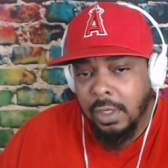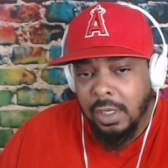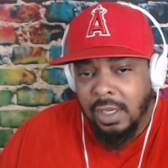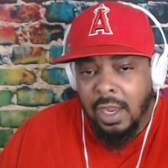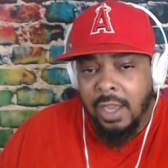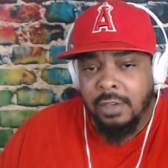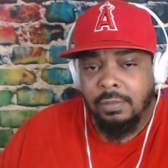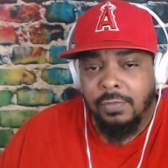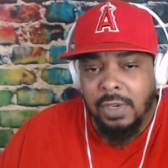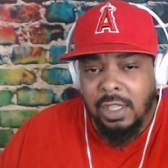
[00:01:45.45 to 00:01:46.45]
He done.
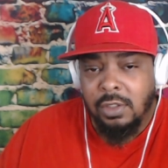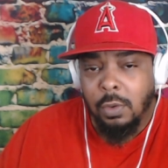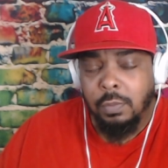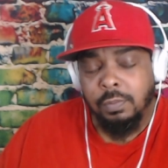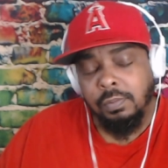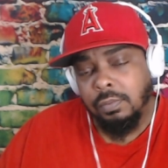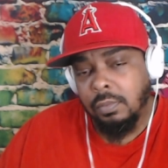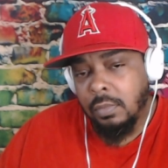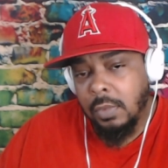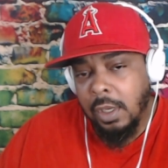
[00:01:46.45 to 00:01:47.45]
Finito.
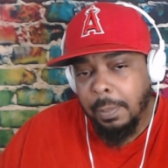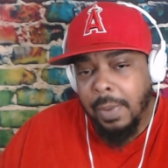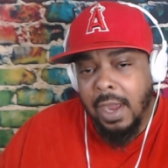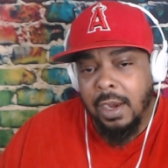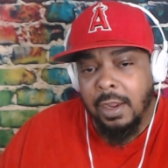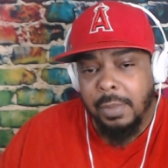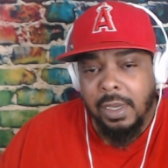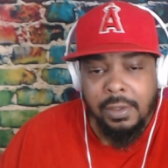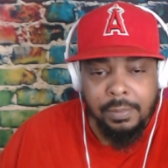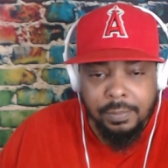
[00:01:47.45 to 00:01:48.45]
You're out of there, man.